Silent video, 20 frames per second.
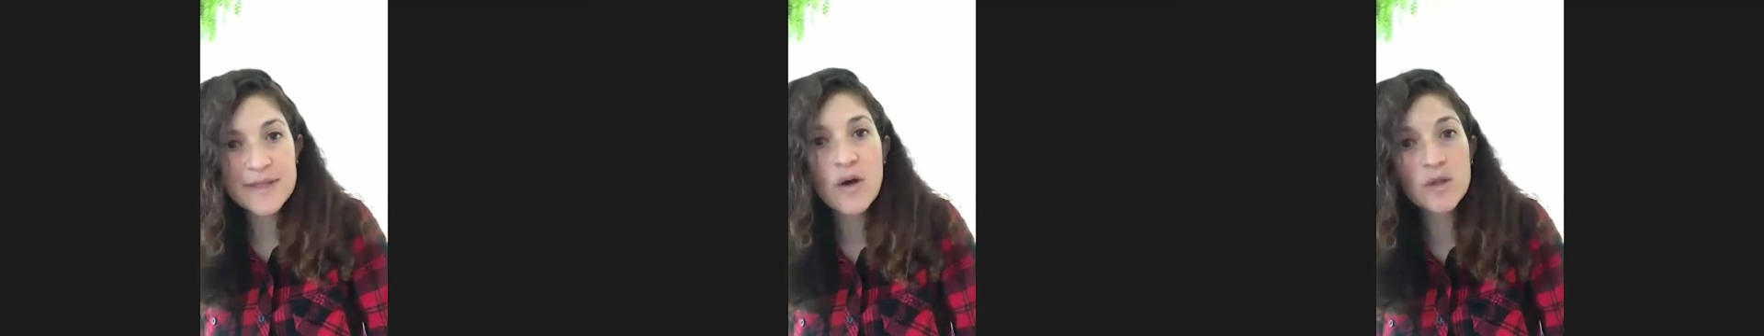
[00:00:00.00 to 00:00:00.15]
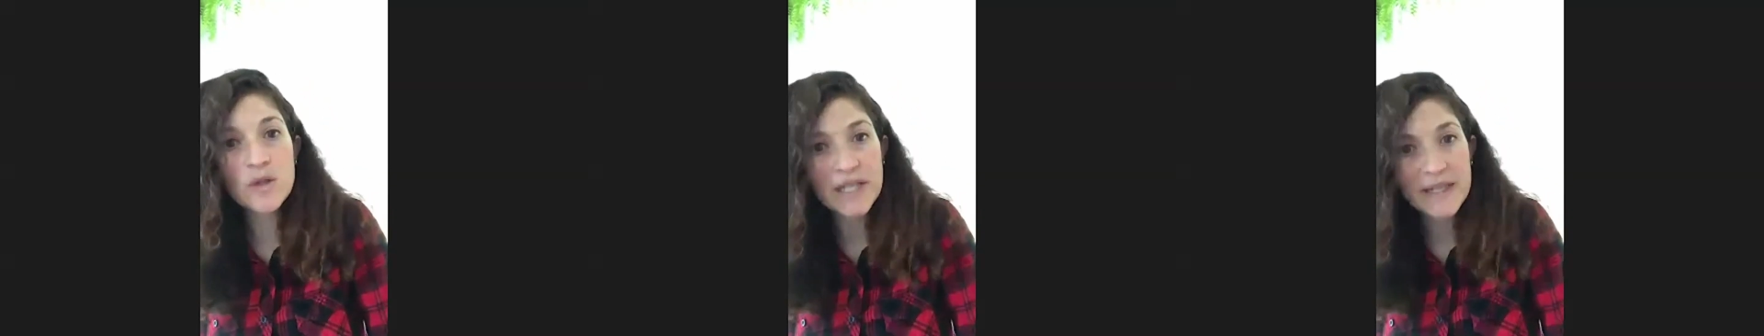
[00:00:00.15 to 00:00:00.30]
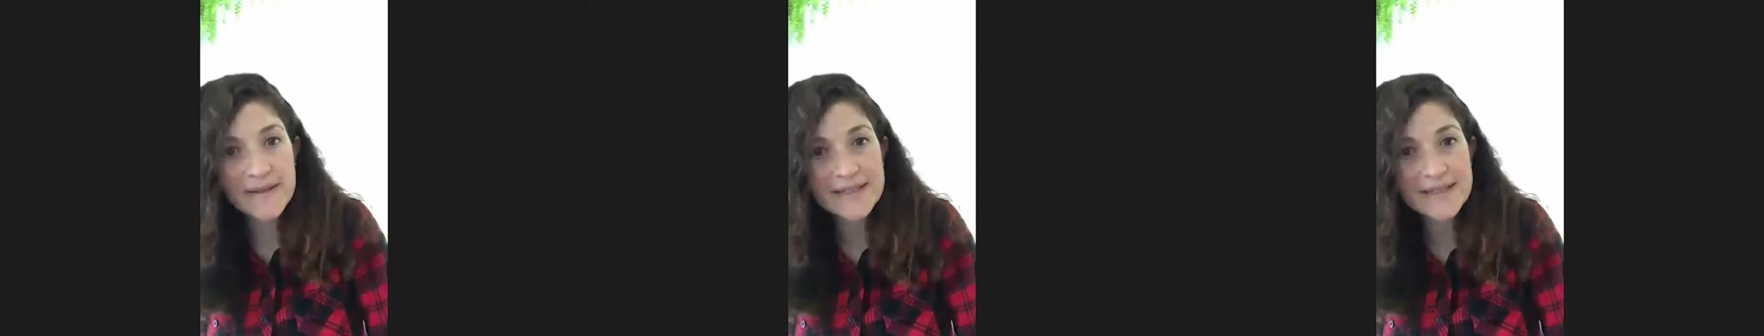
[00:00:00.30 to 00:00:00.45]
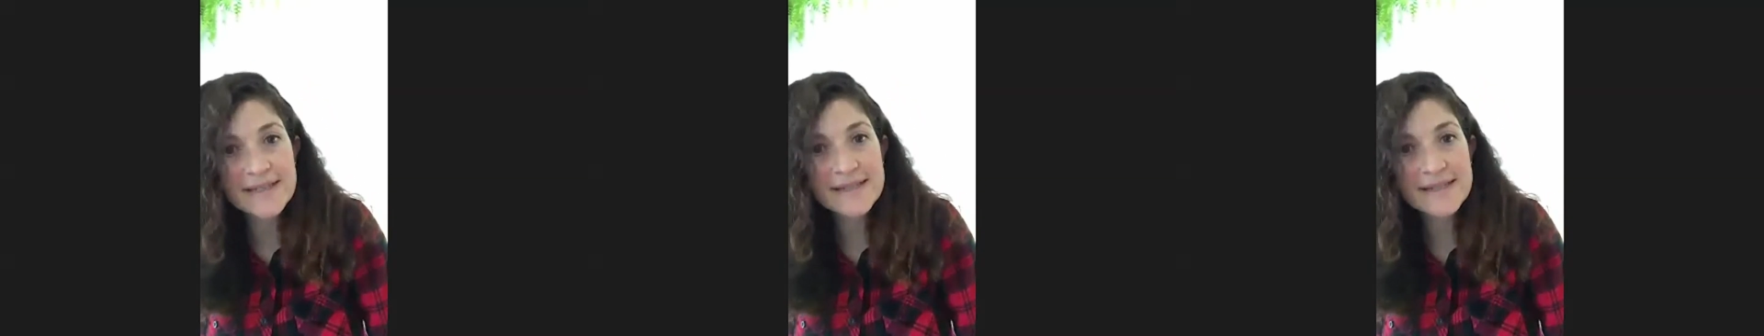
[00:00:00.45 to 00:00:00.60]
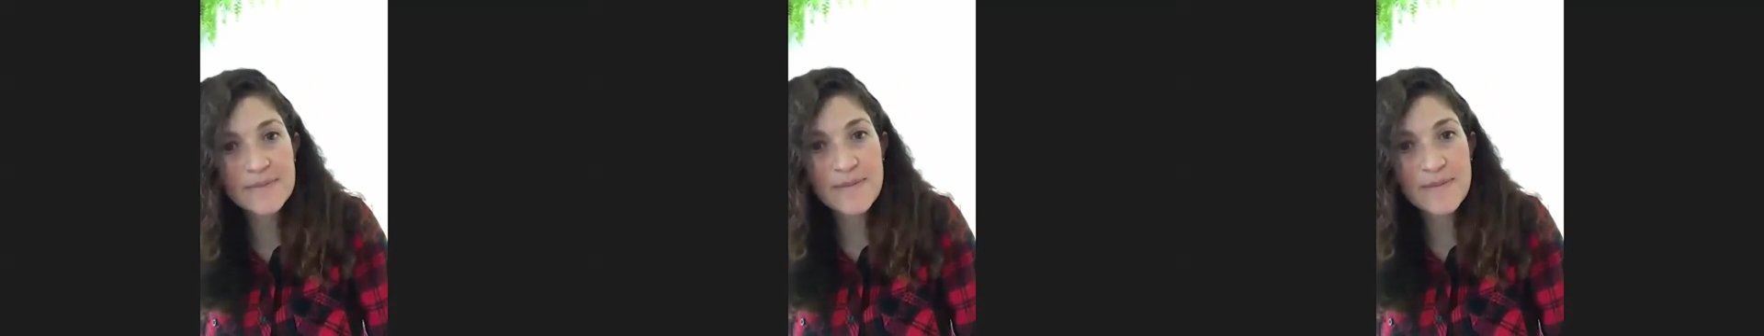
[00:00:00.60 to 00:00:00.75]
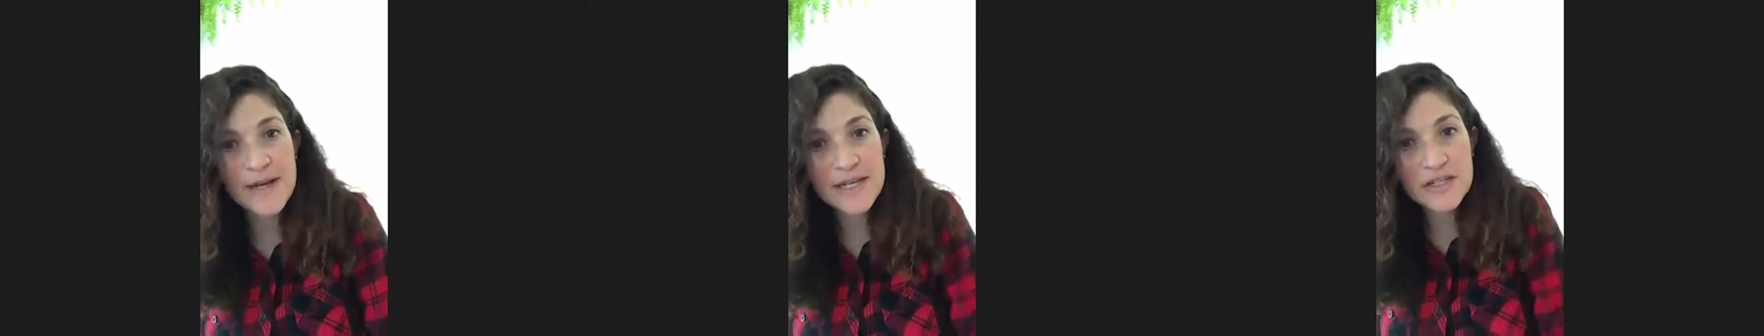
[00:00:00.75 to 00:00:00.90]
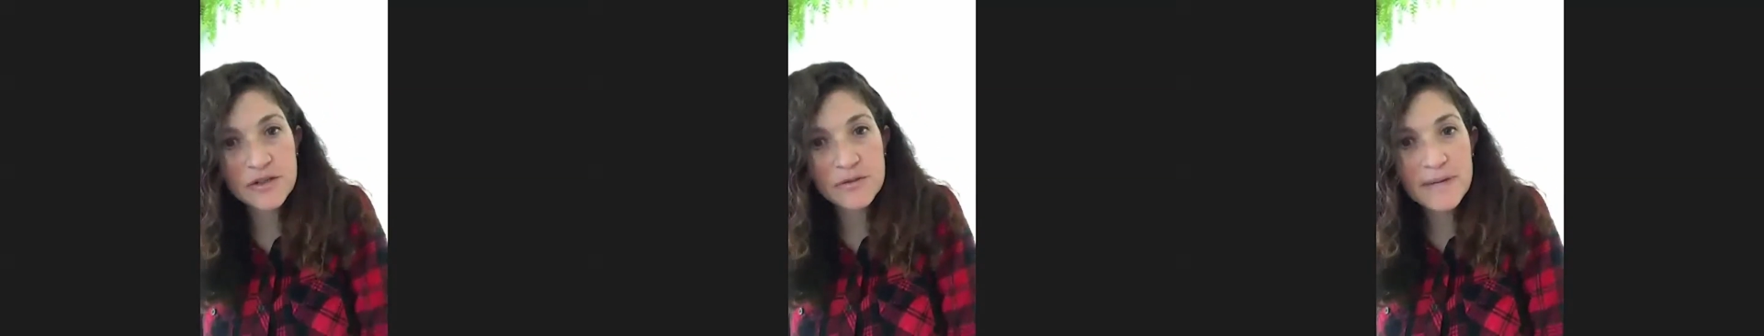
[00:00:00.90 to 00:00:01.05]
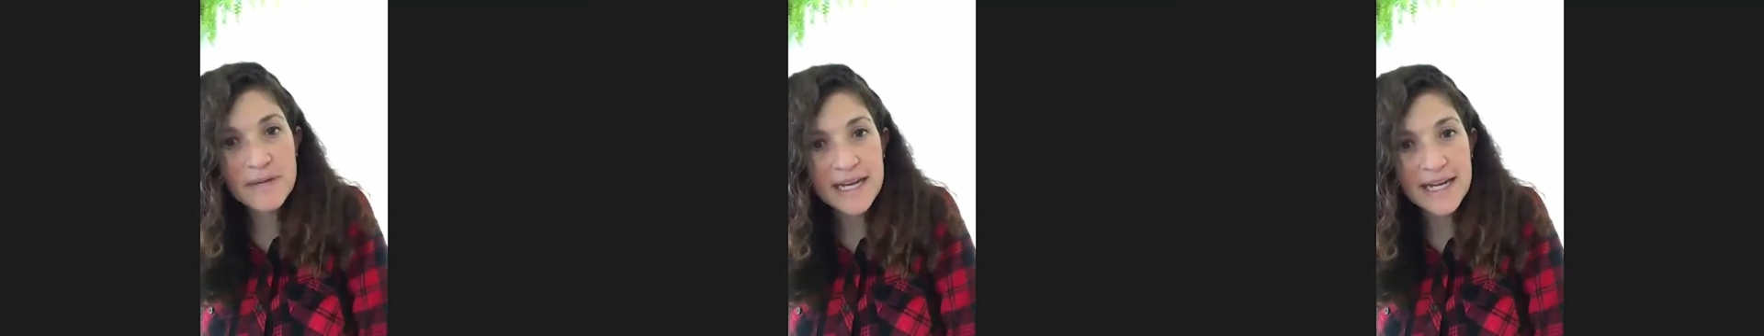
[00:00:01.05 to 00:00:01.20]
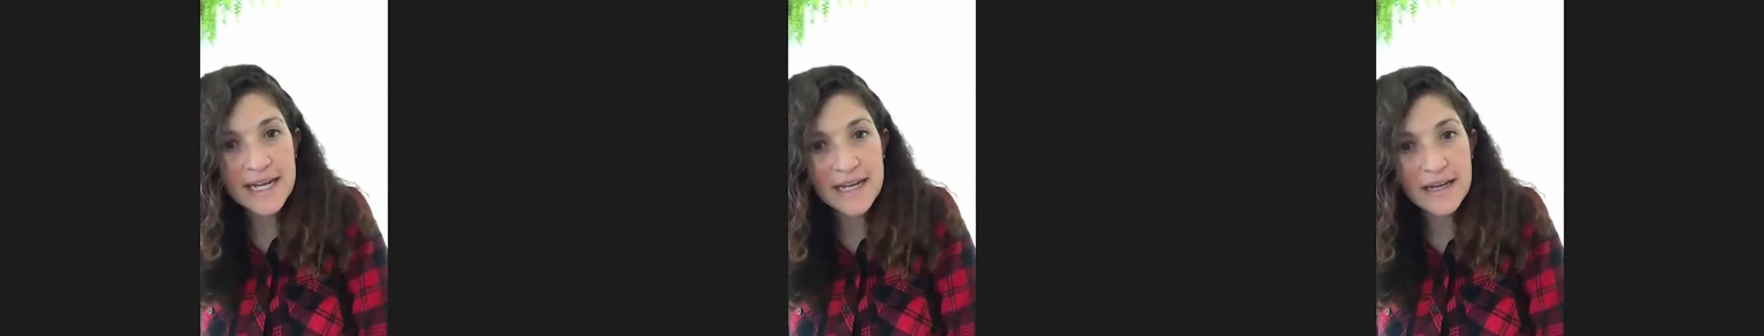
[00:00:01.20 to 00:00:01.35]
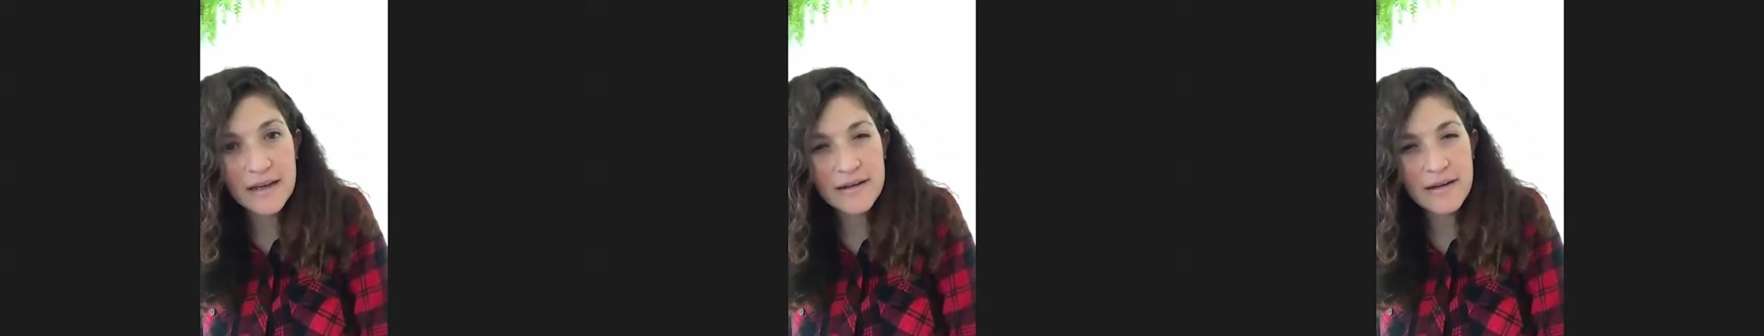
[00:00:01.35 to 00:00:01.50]
holding this special
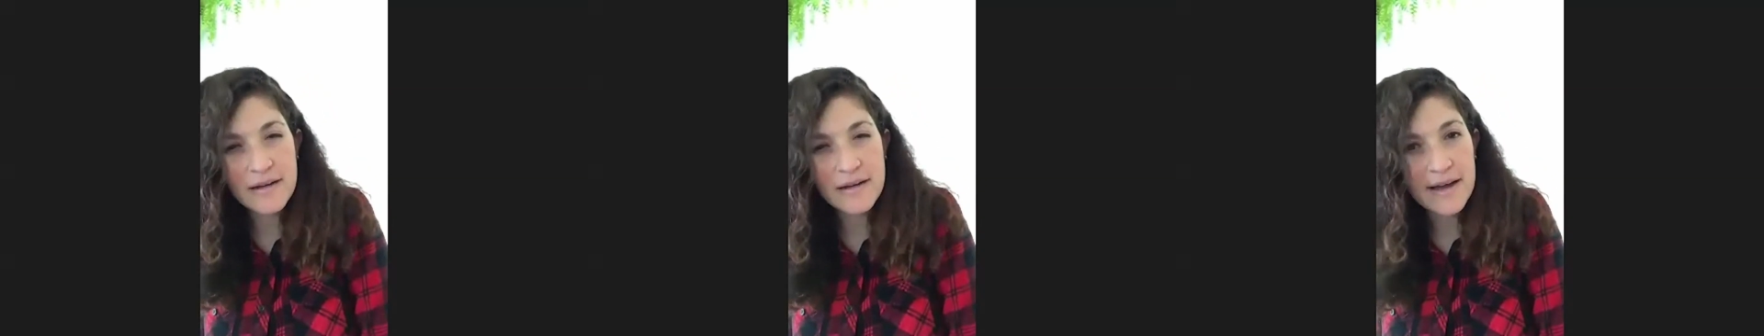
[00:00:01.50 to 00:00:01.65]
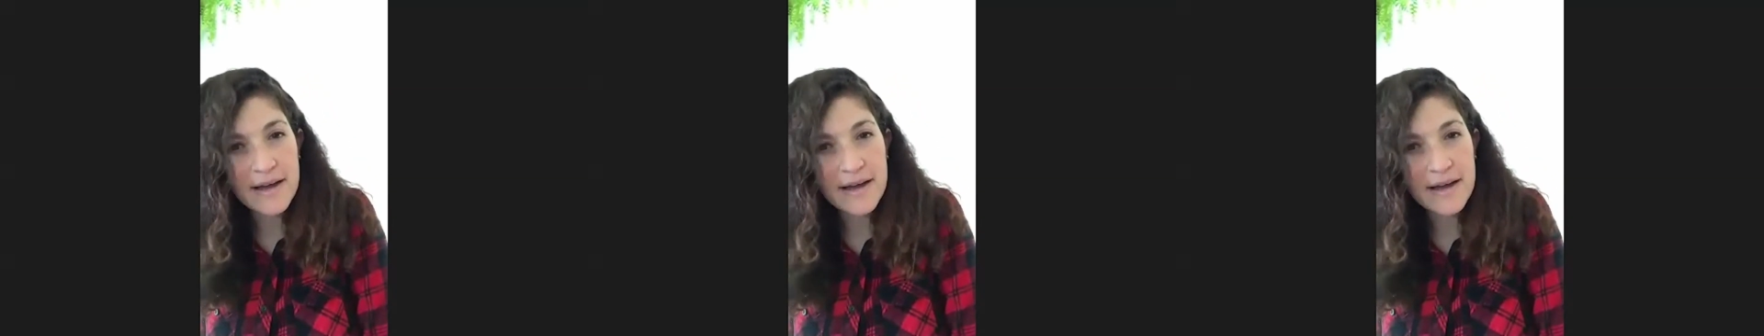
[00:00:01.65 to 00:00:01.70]
meeting